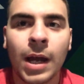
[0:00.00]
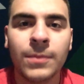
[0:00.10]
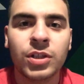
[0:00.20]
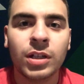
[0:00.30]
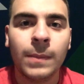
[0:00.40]

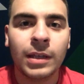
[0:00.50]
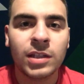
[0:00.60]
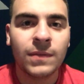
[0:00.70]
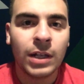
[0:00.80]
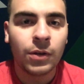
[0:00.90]
I'm just gonna make
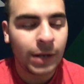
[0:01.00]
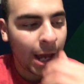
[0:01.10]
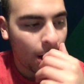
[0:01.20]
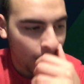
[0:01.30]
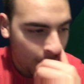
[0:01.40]
this video
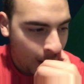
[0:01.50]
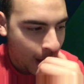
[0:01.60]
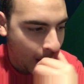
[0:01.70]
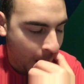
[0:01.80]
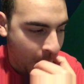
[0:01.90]
now,
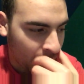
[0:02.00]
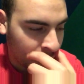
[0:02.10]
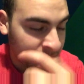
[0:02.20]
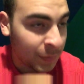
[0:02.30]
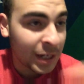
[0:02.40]

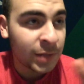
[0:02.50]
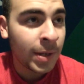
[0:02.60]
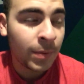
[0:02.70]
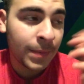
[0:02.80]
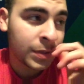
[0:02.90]
because
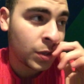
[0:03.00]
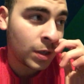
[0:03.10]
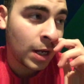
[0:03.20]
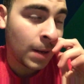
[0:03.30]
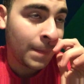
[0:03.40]
people have been
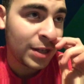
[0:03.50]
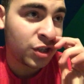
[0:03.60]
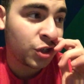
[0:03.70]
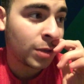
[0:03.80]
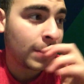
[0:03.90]

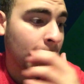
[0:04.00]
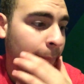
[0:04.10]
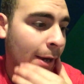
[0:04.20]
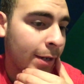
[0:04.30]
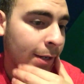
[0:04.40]
messaging me
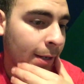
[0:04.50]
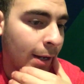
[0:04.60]
about it.